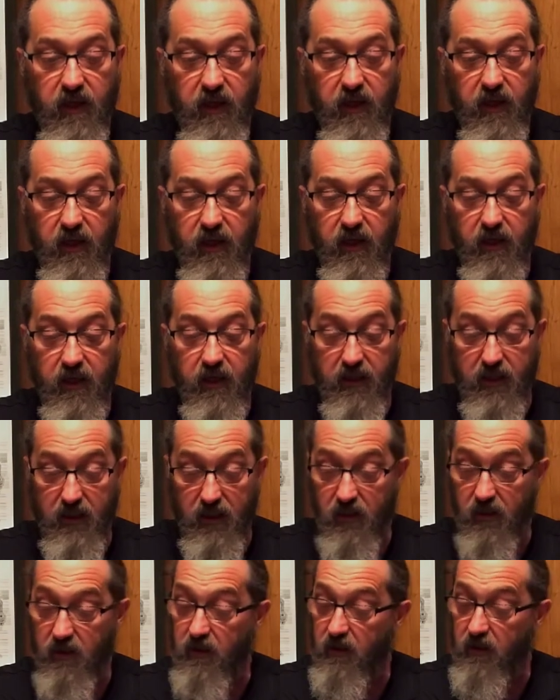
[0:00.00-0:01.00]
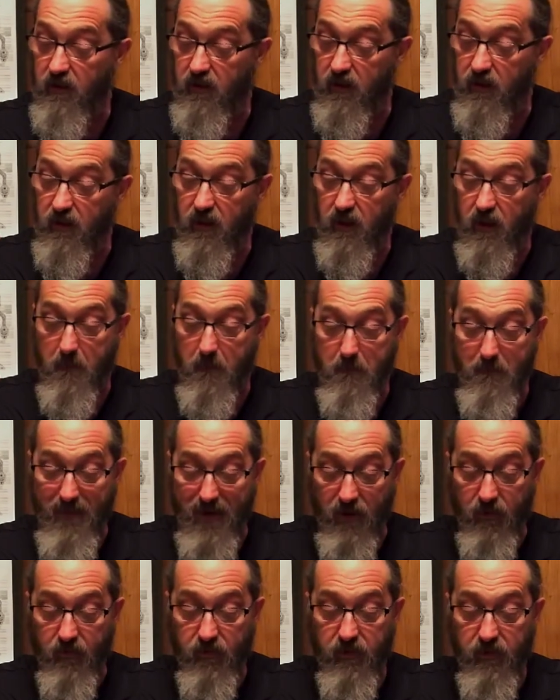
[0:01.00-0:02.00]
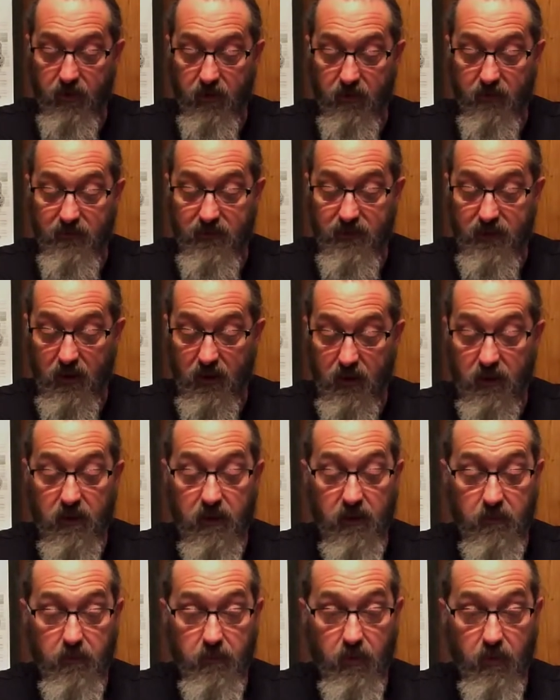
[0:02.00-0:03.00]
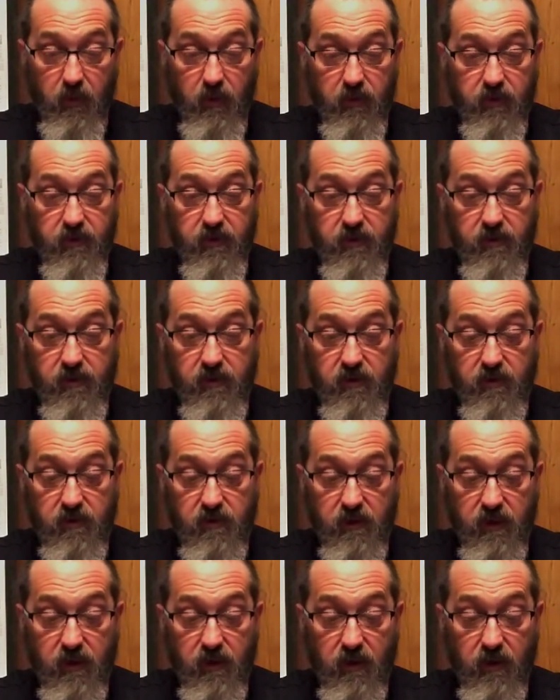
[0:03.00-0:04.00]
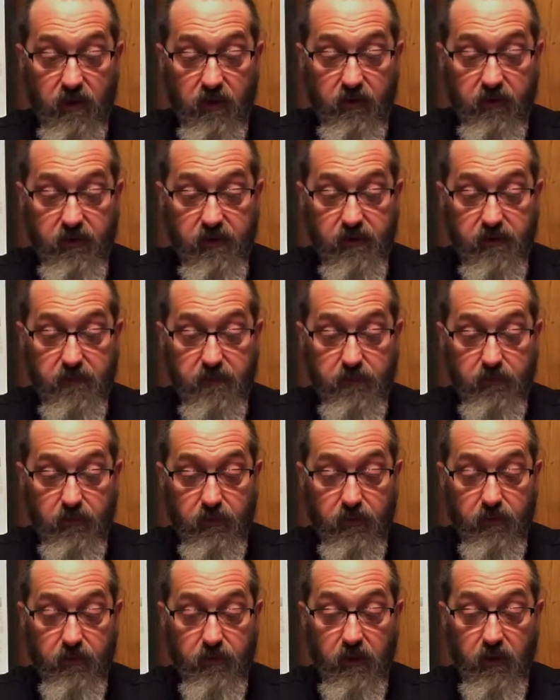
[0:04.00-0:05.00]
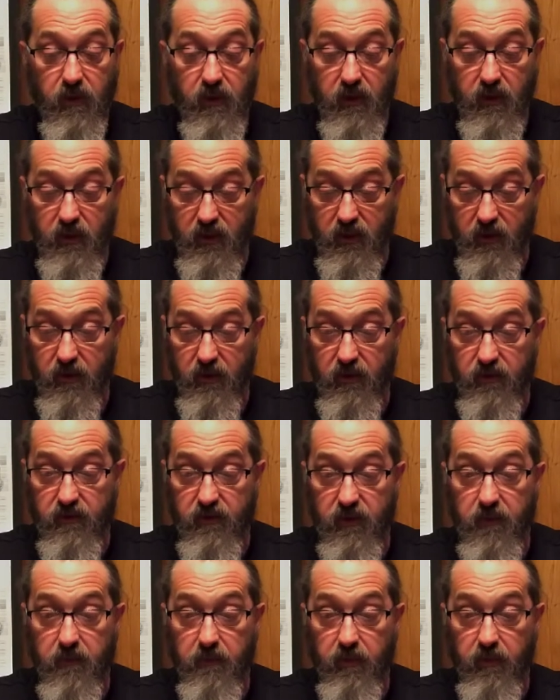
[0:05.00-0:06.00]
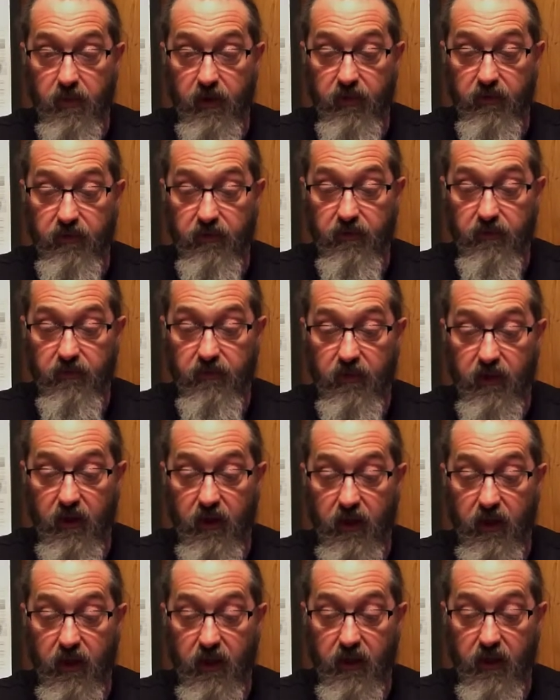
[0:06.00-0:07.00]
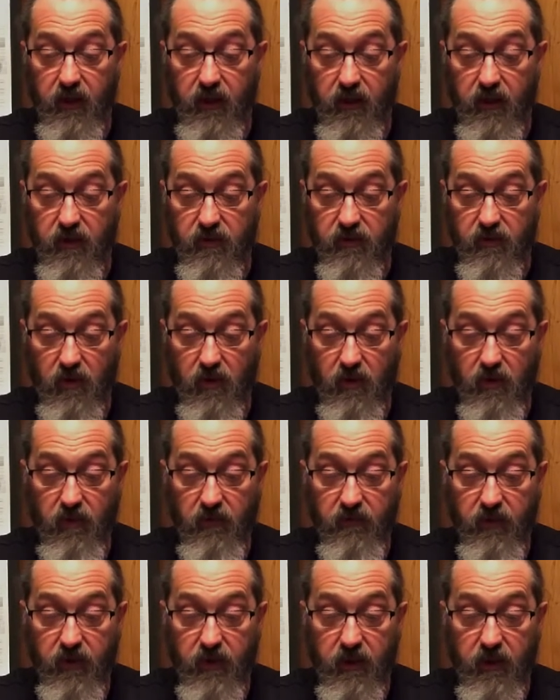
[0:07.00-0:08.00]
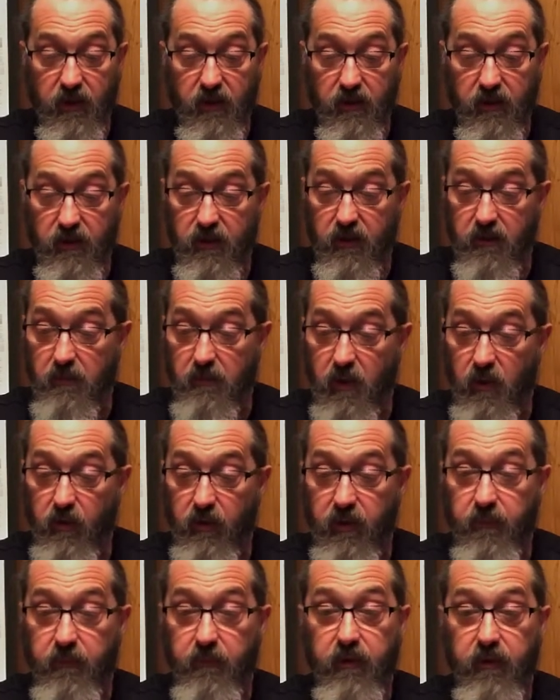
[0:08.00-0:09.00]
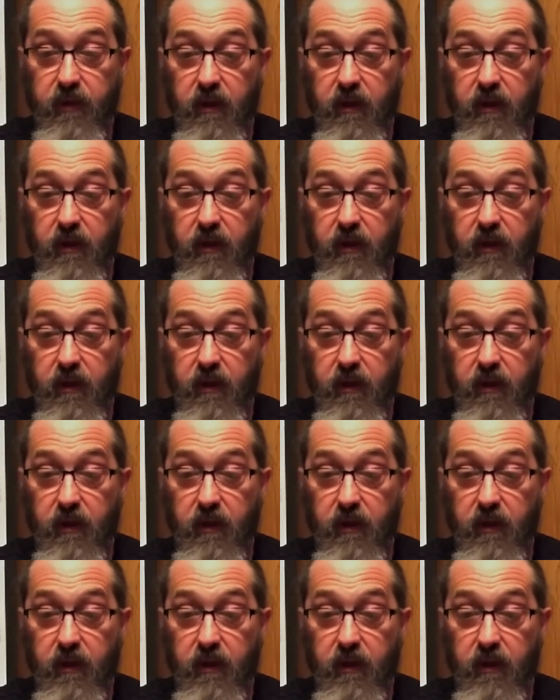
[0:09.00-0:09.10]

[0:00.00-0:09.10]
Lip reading: Again, the amount of delicate parts that you see on this sprue is impressive, and it is all very cleanly molded.